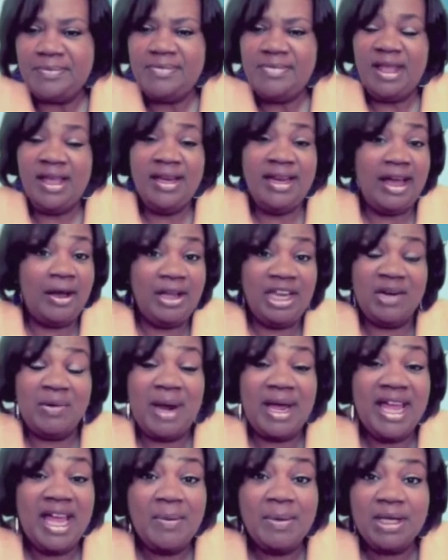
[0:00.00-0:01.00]
And now here I
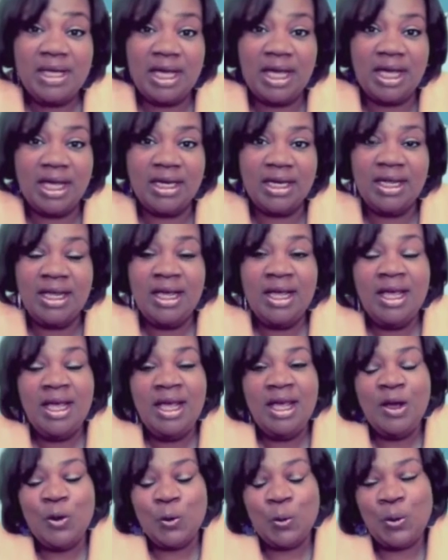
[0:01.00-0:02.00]
am again.
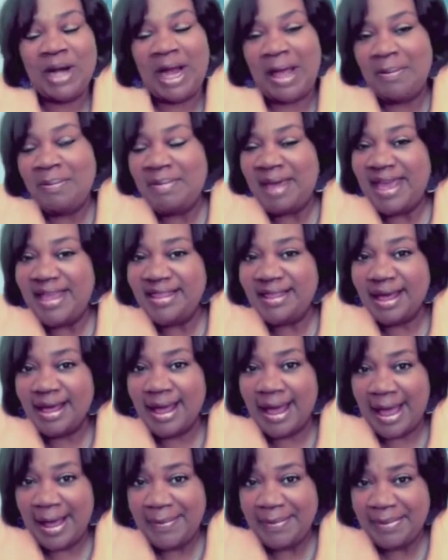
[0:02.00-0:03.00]
When I made that
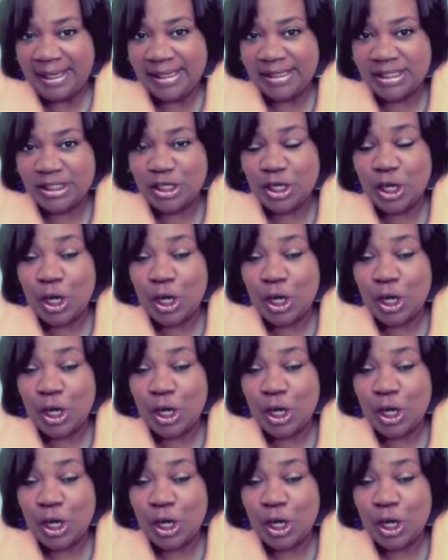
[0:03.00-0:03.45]
comment,